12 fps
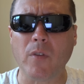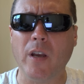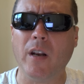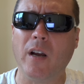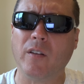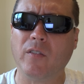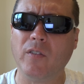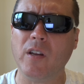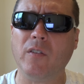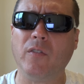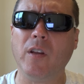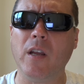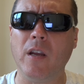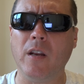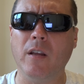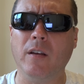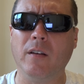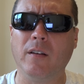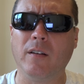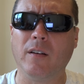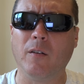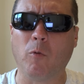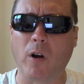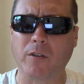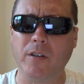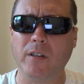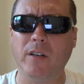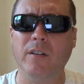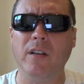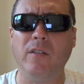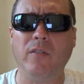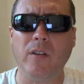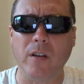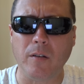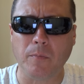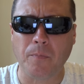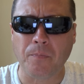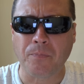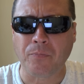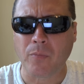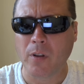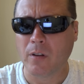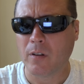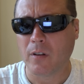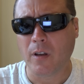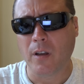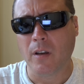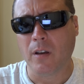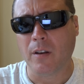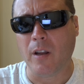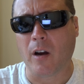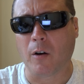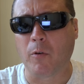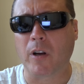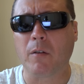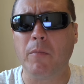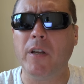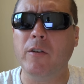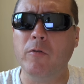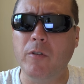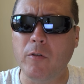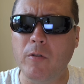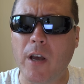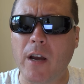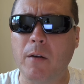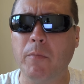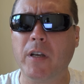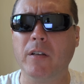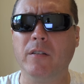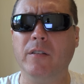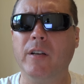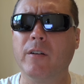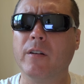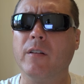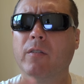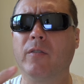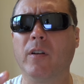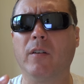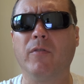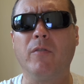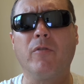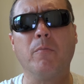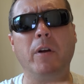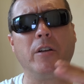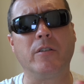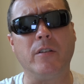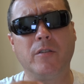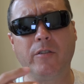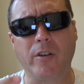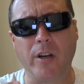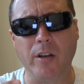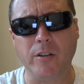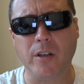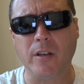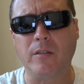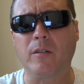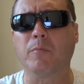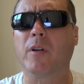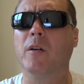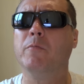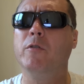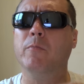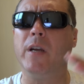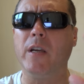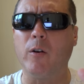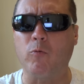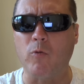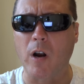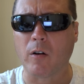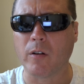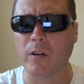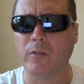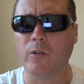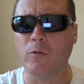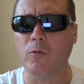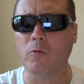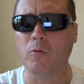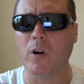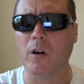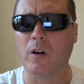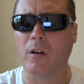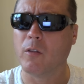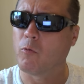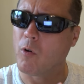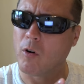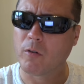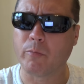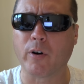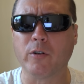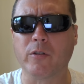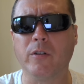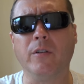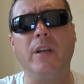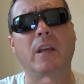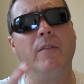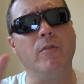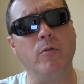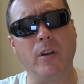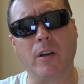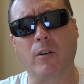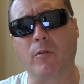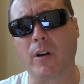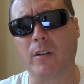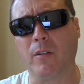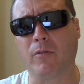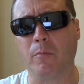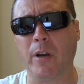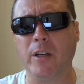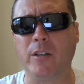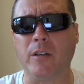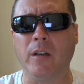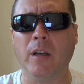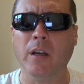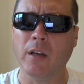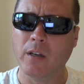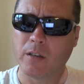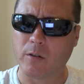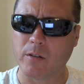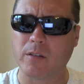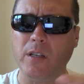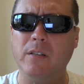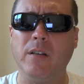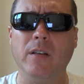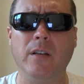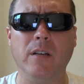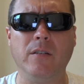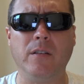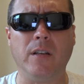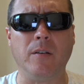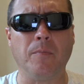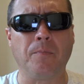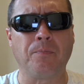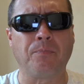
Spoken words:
and I CC'd Washington, D.C. Now, I recommend you do that, because during this stuff, information is changing. Sometimes you may get routed to the wrong person. They give you incorrect information. So I CC'd D.C.